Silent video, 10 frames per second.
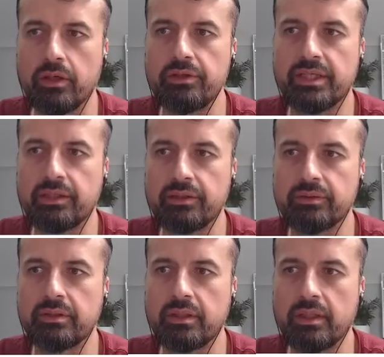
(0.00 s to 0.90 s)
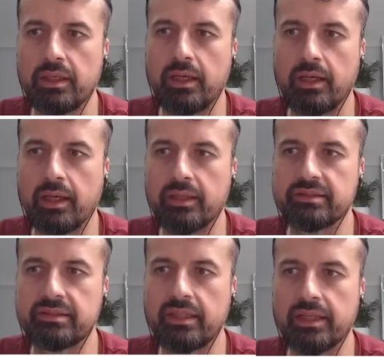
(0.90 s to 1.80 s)
go down, and I
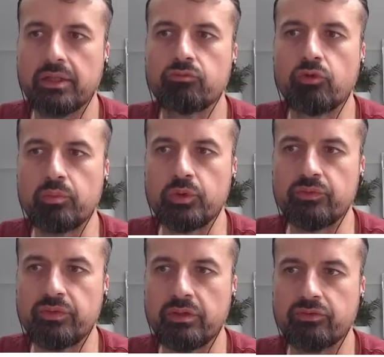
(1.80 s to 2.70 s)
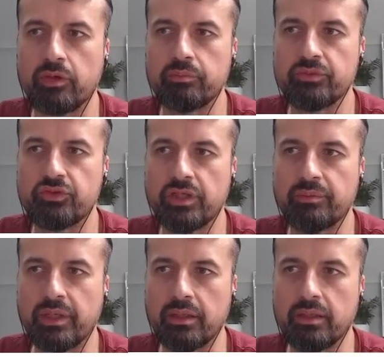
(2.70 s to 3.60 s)
can select remove from
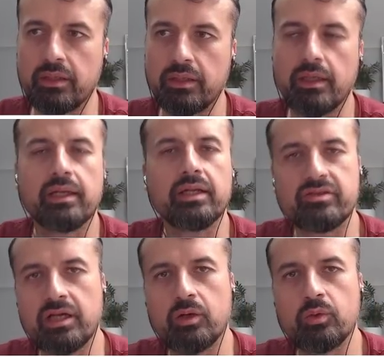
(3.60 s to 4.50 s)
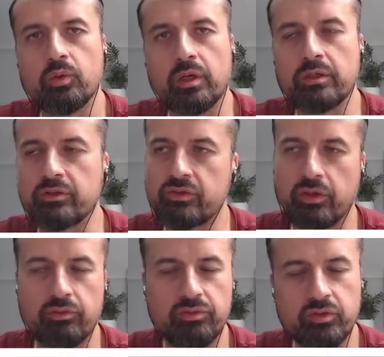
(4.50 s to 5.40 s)
streaming. And that's now all gone.
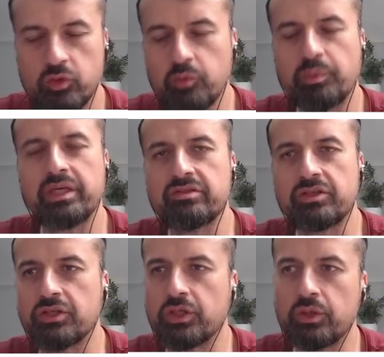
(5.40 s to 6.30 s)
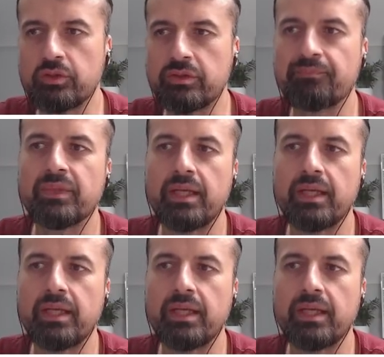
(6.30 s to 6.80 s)
So super easy to use.